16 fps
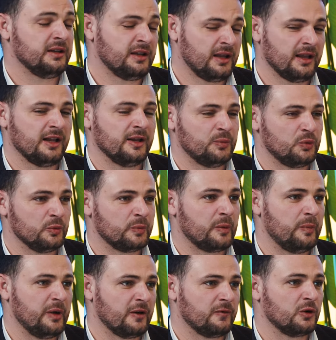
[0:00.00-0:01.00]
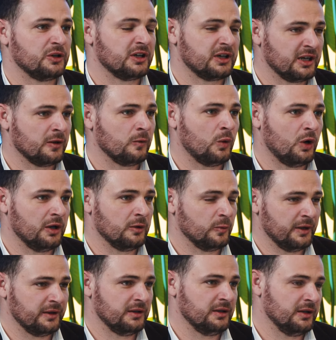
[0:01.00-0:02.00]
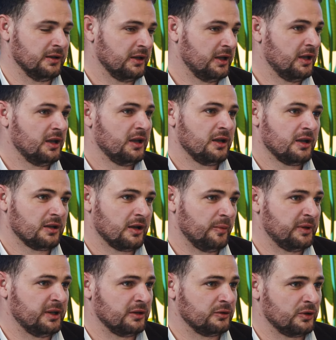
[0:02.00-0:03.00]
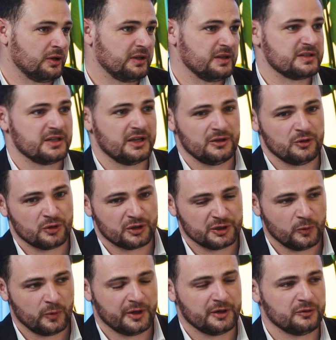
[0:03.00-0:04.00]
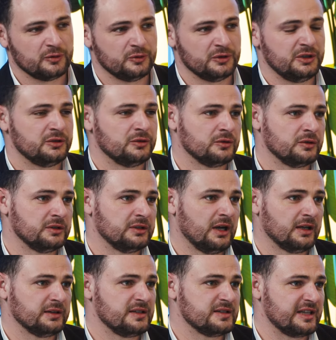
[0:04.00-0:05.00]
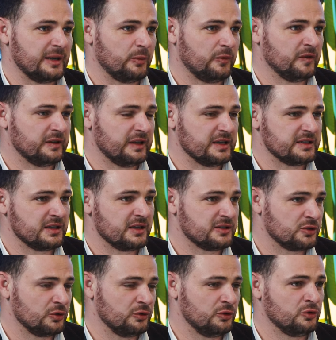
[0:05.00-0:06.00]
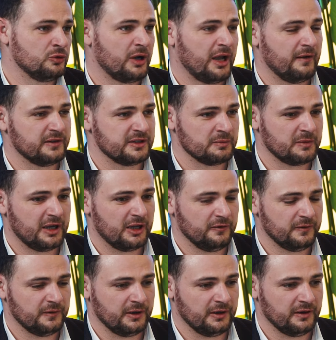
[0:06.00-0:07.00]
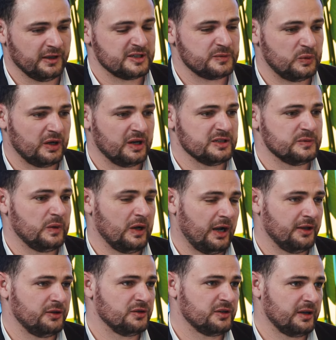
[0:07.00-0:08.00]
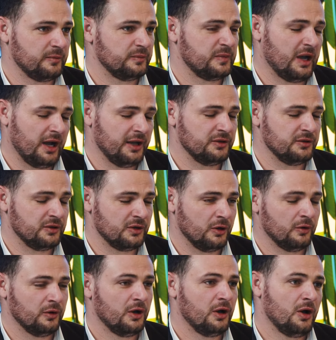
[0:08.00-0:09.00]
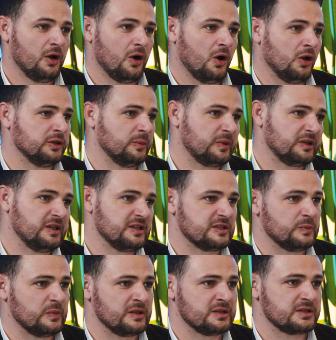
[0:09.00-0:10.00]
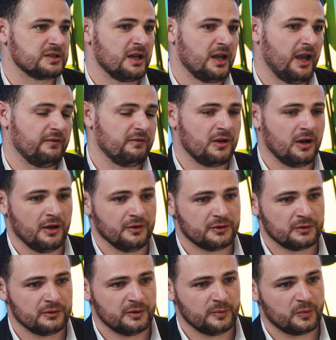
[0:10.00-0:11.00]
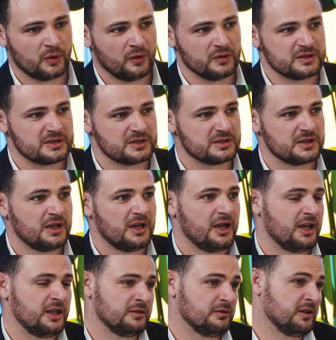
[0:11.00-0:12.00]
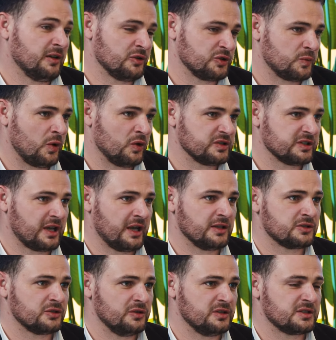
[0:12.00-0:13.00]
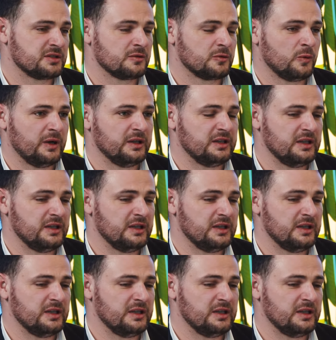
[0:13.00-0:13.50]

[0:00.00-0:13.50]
help you prepare for the real one when the competent authorities say you're the one who need to conduct this type of testing. So you have some kind of experience behind you. You know, all the participants have gone through the process and on small scale, so it's quite